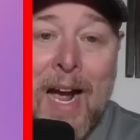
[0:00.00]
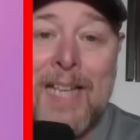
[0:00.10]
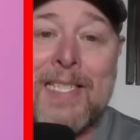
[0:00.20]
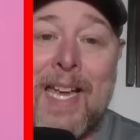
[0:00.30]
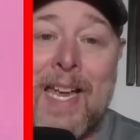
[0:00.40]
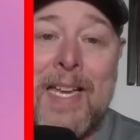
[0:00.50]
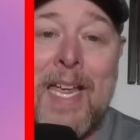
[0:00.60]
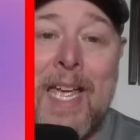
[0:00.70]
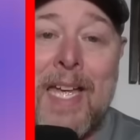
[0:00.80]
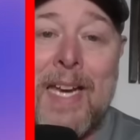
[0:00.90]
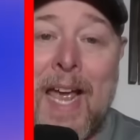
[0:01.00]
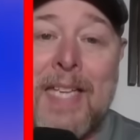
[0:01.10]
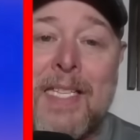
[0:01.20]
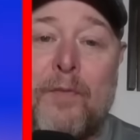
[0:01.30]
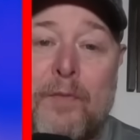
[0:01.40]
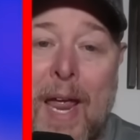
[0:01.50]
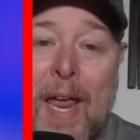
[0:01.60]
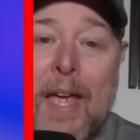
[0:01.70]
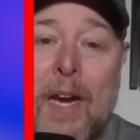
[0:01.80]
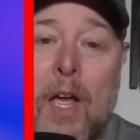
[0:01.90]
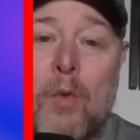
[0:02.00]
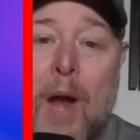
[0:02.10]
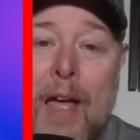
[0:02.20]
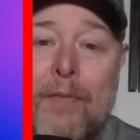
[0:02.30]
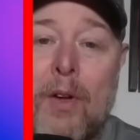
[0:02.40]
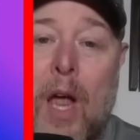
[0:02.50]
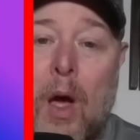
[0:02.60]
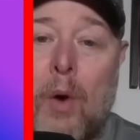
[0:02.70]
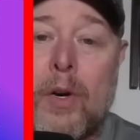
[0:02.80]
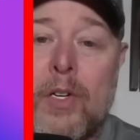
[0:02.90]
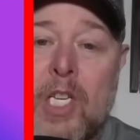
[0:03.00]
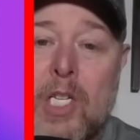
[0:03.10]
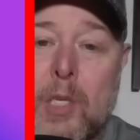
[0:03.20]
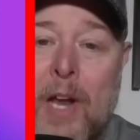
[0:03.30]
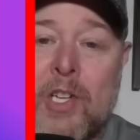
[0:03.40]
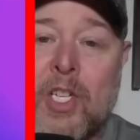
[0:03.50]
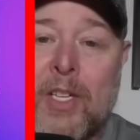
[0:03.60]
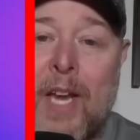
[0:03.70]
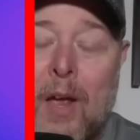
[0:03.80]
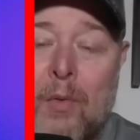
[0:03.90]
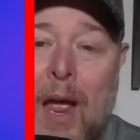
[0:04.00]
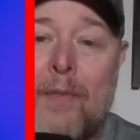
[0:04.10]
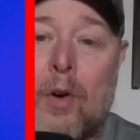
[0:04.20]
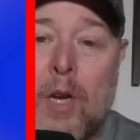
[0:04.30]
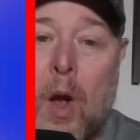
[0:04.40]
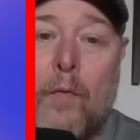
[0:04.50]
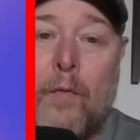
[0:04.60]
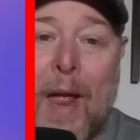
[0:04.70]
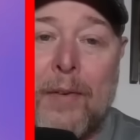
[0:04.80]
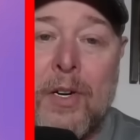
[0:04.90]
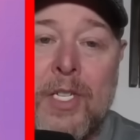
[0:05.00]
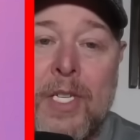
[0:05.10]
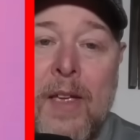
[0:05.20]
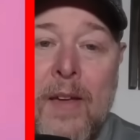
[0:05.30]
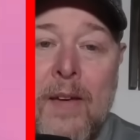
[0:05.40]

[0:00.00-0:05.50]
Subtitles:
I say again, as a fan, Unrivaled owners, especially Unrivaled co-founders,